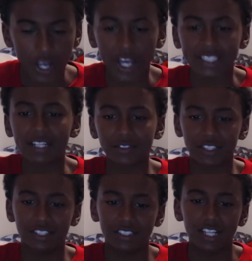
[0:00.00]
Okay, I said I
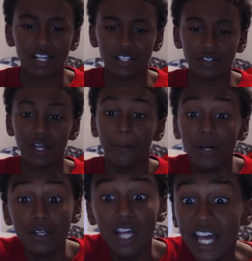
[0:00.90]
was not gonna do
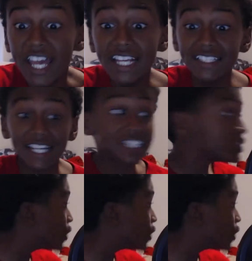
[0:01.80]
that, but he said,